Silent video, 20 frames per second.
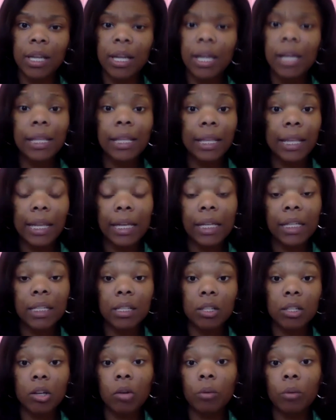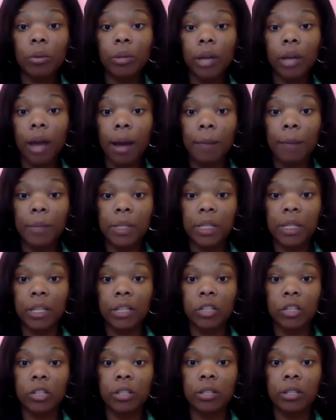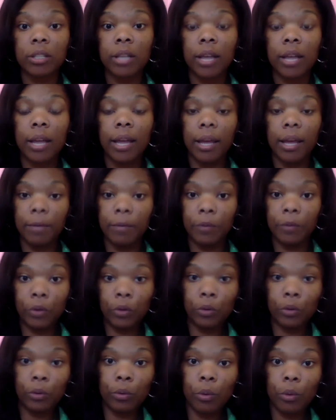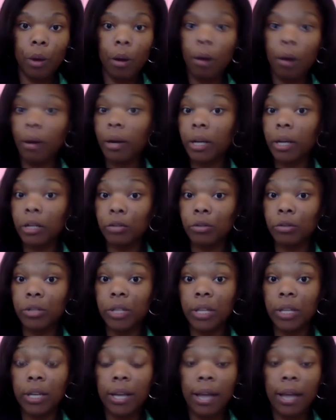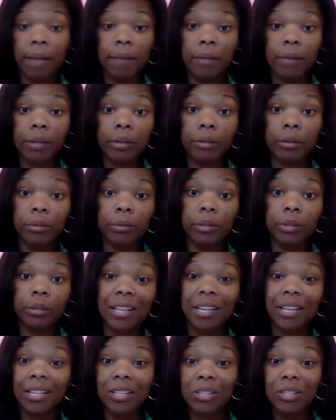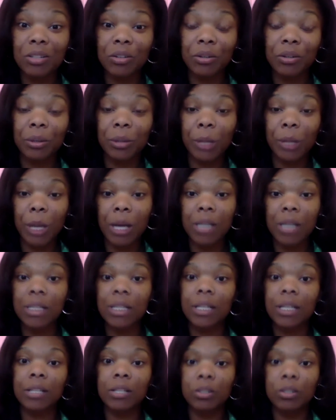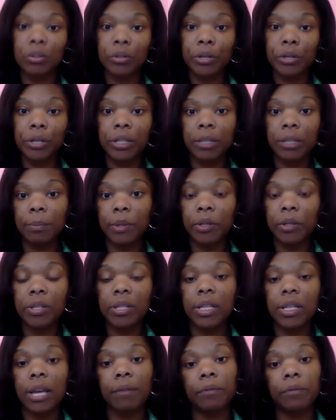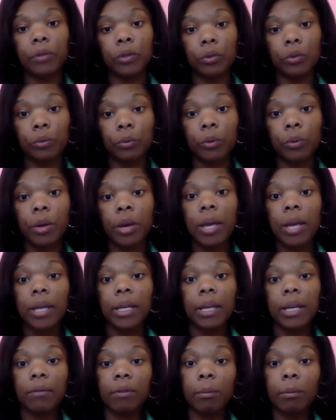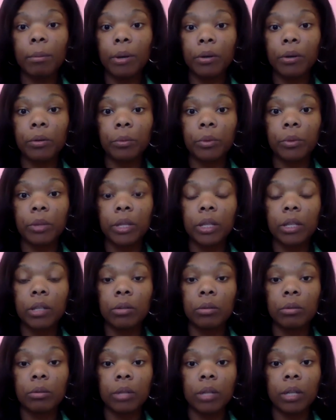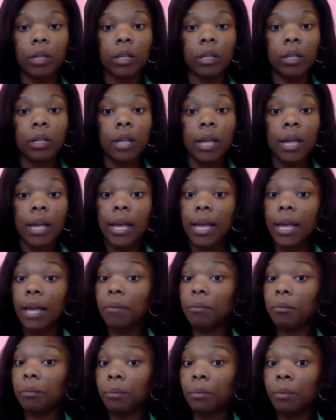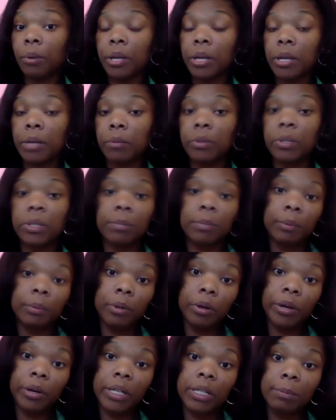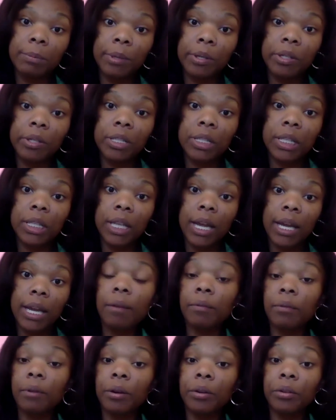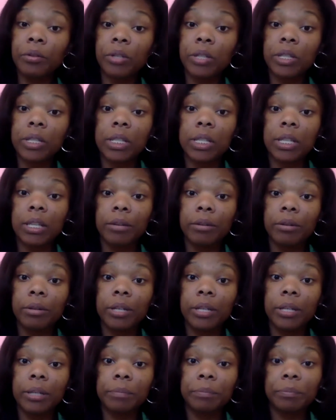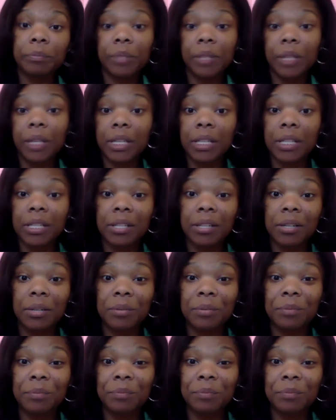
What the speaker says: let us know in the comment section if you are interested in having a doula. Let us know your thoughts. Let us know your experience. Have you given birth with a doula? What was your experience like? Are you considering it? Let us know.